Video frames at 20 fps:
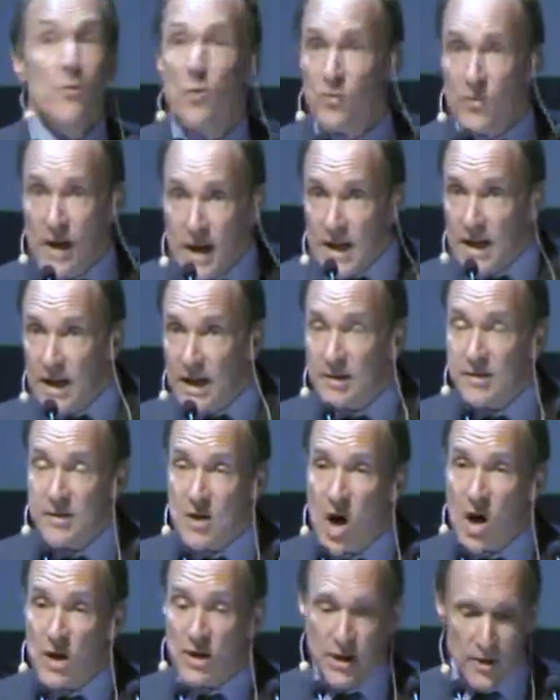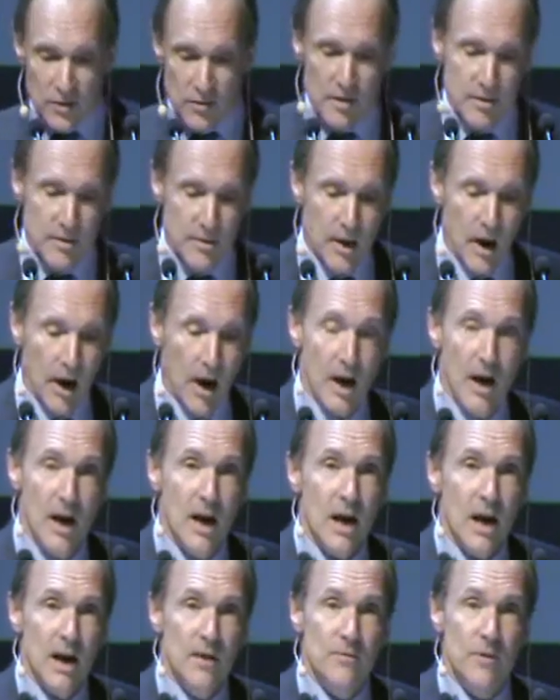Already it's starting. There's
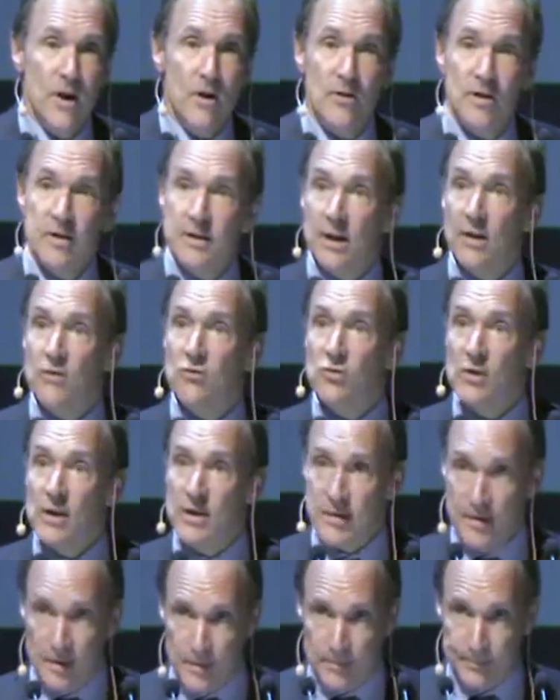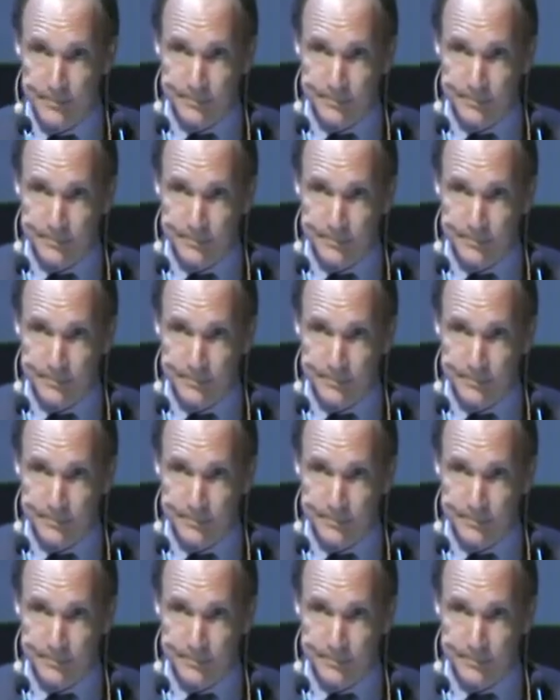in various countries.